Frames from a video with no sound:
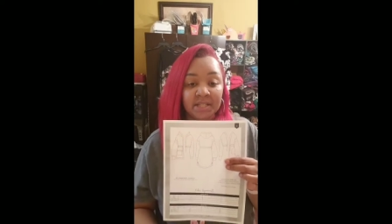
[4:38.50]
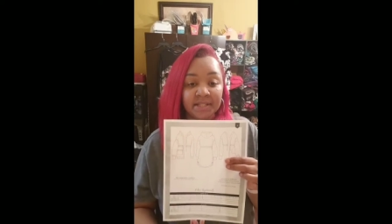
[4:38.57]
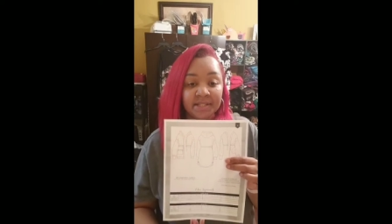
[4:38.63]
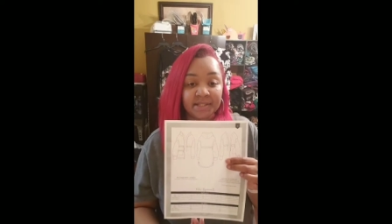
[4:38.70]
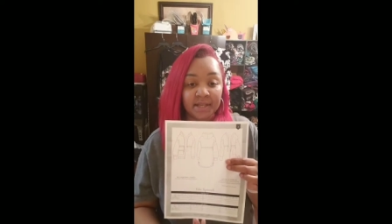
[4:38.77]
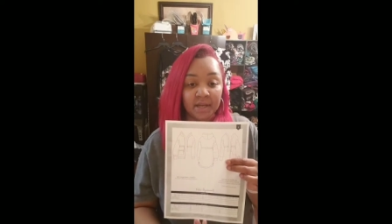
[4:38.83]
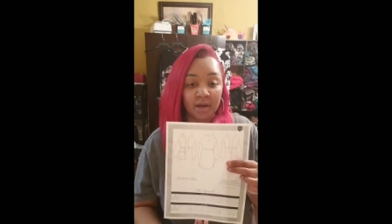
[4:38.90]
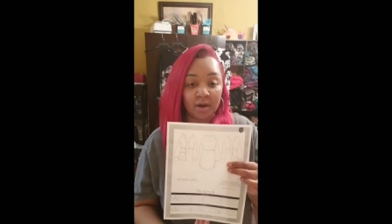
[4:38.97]

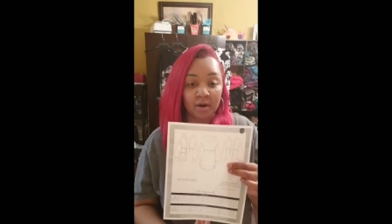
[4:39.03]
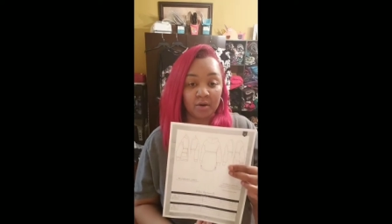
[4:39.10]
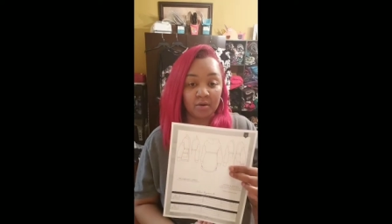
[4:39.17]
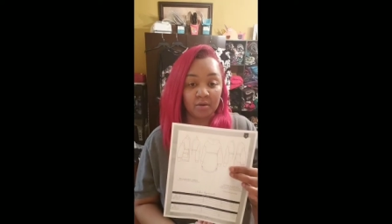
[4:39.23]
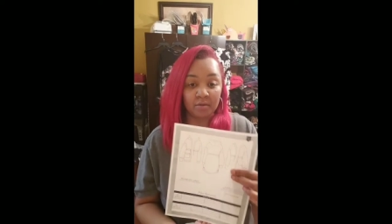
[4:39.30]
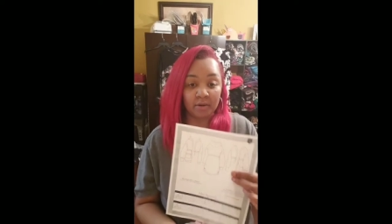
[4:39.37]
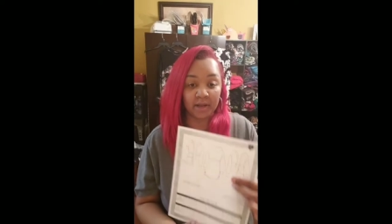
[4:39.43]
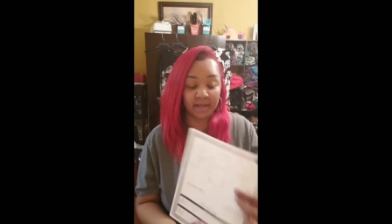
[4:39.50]

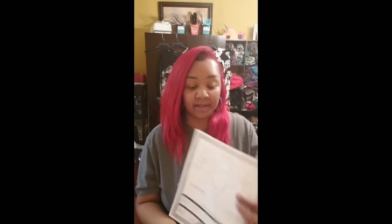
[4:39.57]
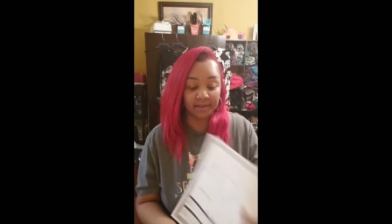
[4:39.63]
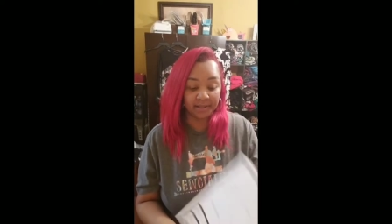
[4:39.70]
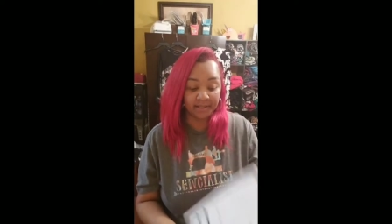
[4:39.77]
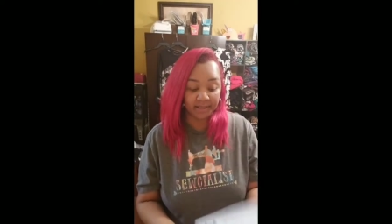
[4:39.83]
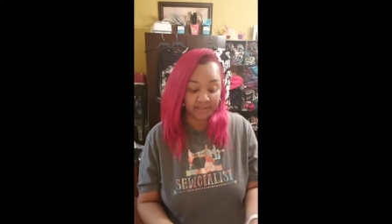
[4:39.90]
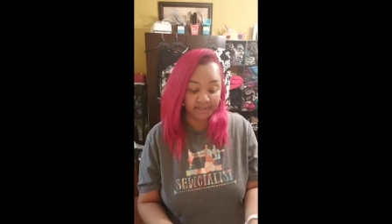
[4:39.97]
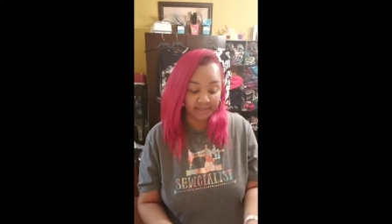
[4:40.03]
So, and
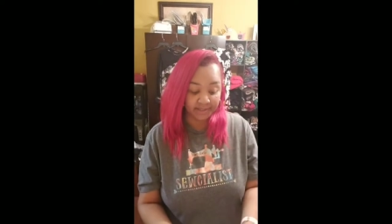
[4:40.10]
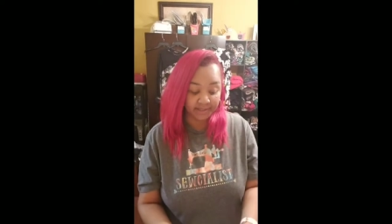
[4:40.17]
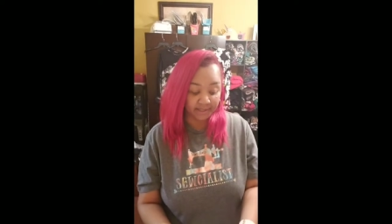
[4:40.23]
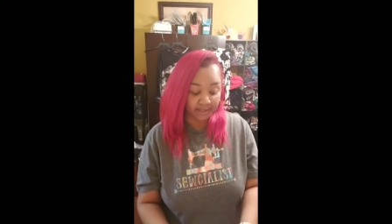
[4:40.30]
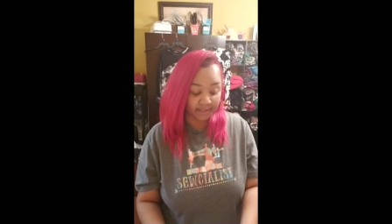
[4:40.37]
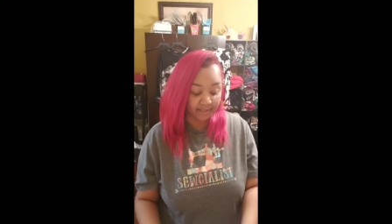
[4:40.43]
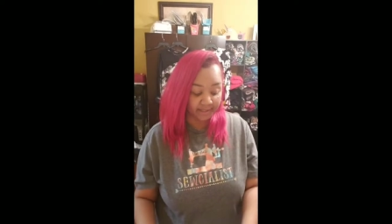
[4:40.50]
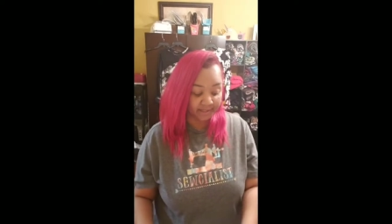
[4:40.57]
this
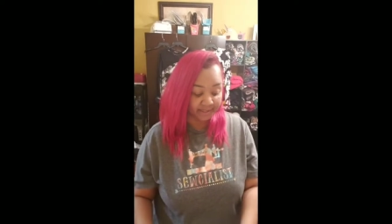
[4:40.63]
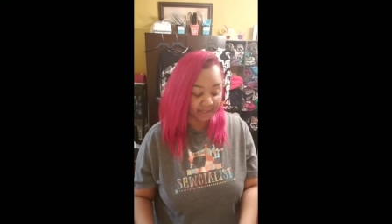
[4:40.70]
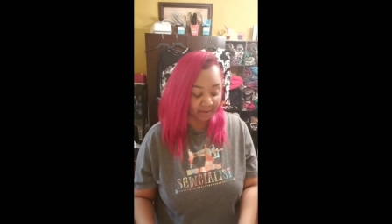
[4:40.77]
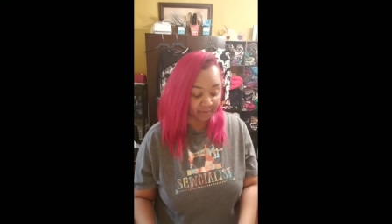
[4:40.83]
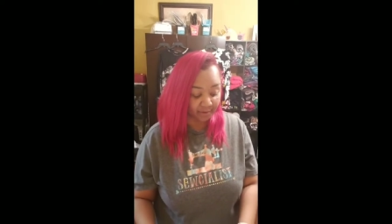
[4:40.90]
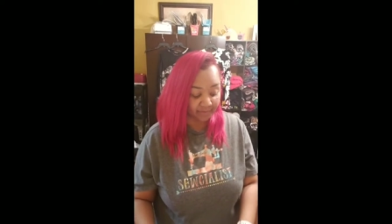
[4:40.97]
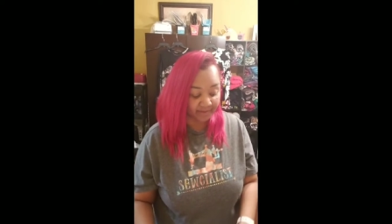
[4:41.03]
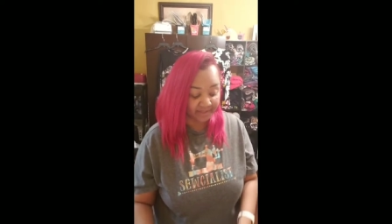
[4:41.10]
is, I don't
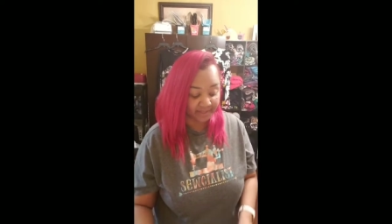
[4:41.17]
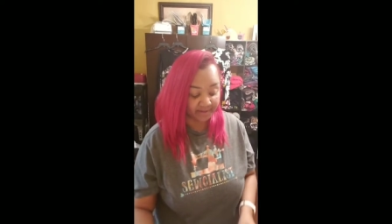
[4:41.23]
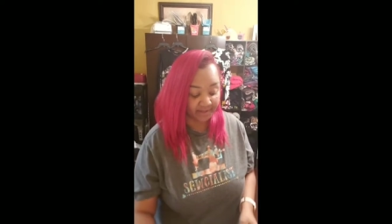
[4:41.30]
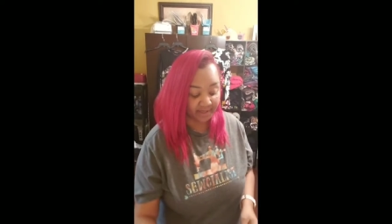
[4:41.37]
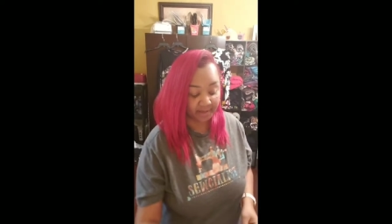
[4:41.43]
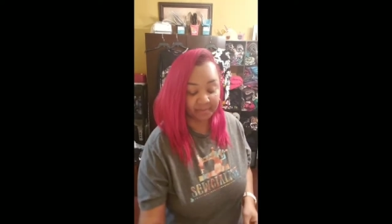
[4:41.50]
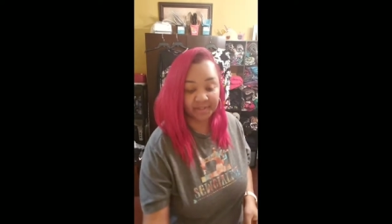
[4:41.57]
know if I said the name.